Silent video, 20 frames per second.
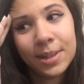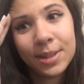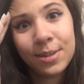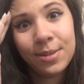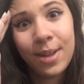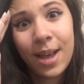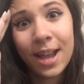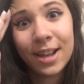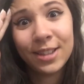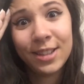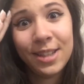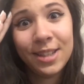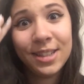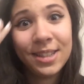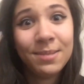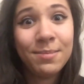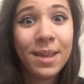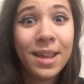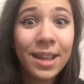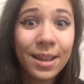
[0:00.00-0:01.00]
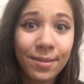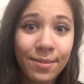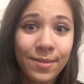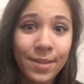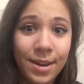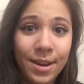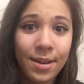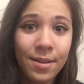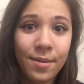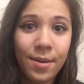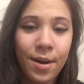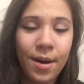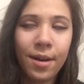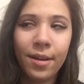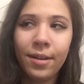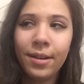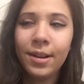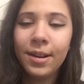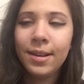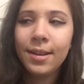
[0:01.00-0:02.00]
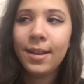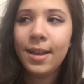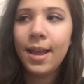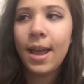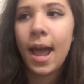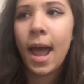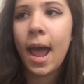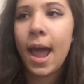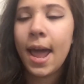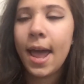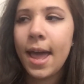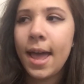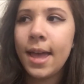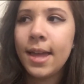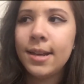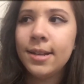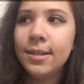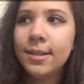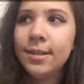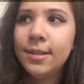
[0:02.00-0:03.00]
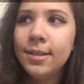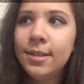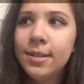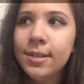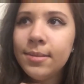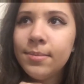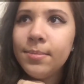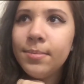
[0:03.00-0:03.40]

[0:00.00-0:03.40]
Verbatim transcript: to actually make a video on. And